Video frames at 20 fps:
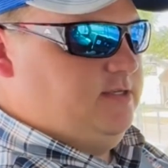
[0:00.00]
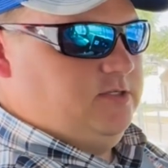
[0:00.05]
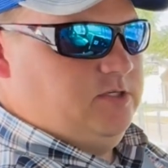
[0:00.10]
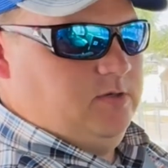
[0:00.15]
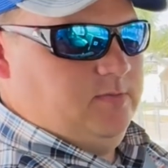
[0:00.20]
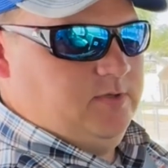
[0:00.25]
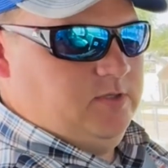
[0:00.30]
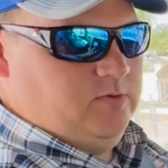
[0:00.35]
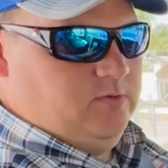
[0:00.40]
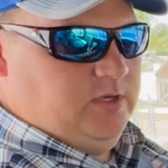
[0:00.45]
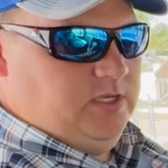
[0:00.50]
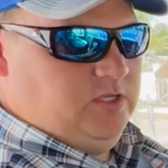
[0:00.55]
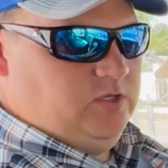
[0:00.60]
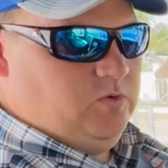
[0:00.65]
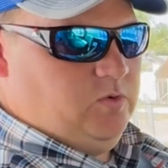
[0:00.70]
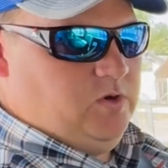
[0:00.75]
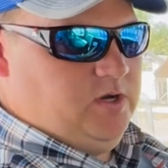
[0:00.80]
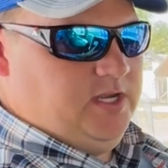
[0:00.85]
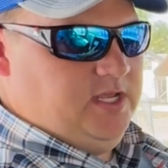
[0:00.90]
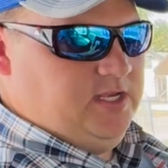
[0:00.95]
So between
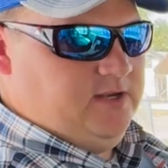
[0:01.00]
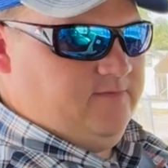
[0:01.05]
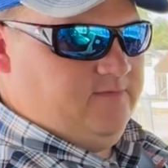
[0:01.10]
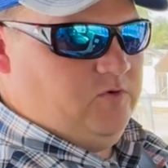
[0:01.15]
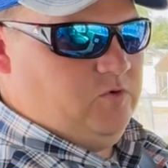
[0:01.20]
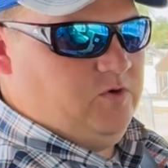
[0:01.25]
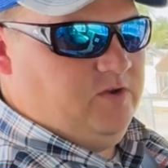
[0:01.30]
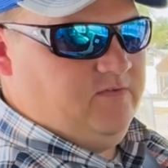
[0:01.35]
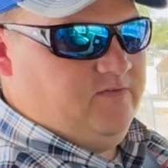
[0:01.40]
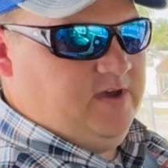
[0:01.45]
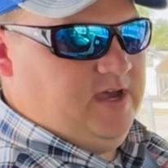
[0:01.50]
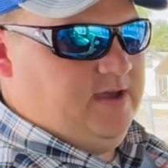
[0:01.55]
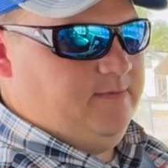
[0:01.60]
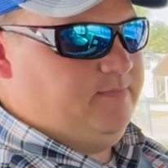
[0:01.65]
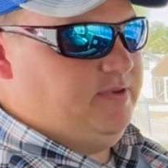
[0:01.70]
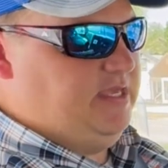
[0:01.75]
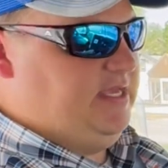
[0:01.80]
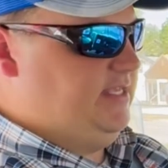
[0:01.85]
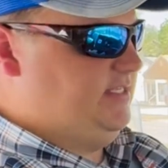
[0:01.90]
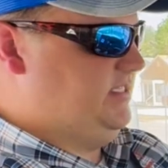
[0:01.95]
20 to 45
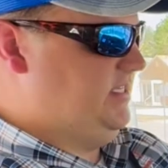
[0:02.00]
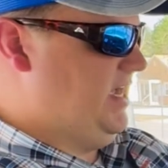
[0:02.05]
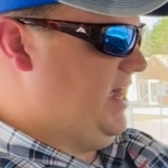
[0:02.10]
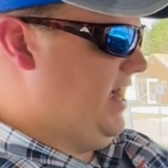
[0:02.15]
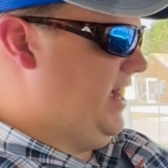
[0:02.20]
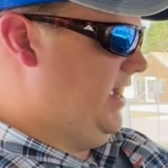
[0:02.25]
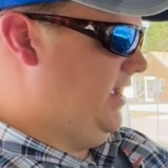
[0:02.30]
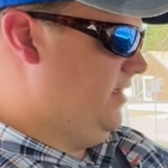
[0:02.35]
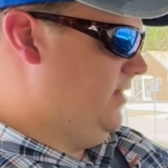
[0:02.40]
psi.